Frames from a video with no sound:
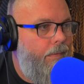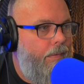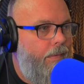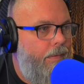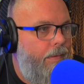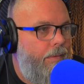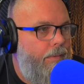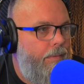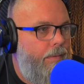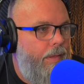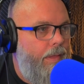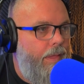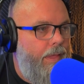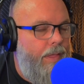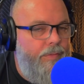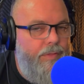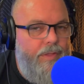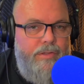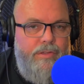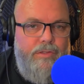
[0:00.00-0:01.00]
Yep.
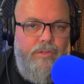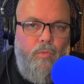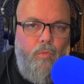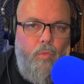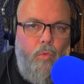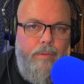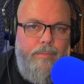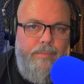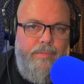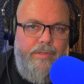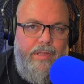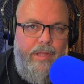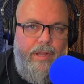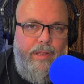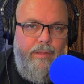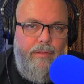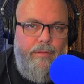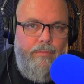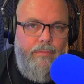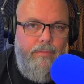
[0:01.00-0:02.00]
And this is the warm
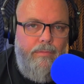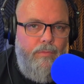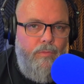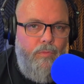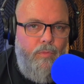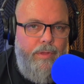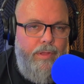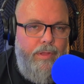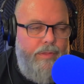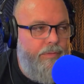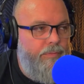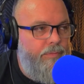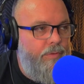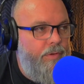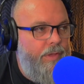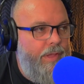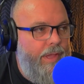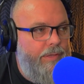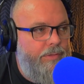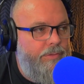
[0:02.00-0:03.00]
setting with the
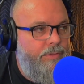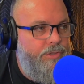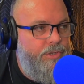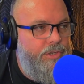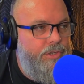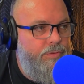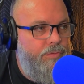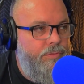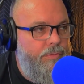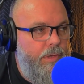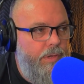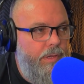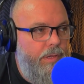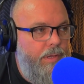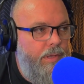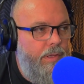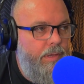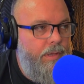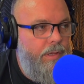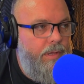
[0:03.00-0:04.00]
Vocaster 2
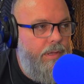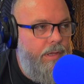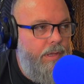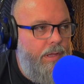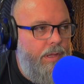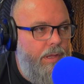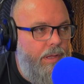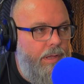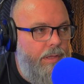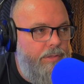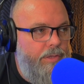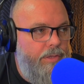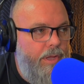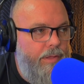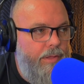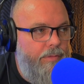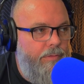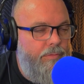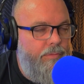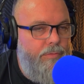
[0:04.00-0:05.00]

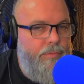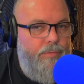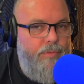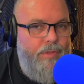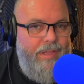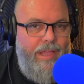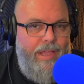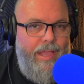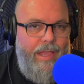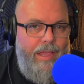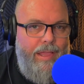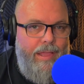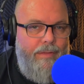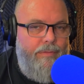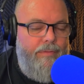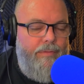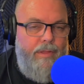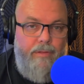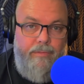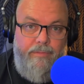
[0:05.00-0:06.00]
talking through the
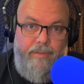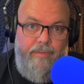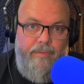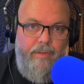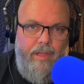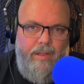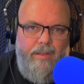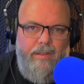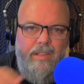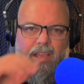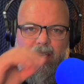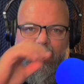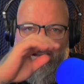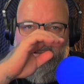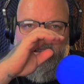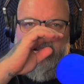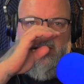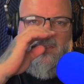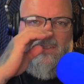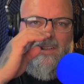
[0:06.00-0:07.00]
Fifine
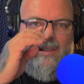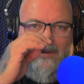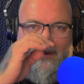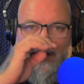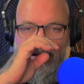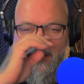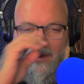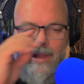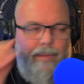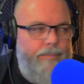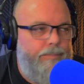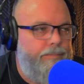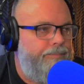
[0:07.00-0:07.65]
K669D.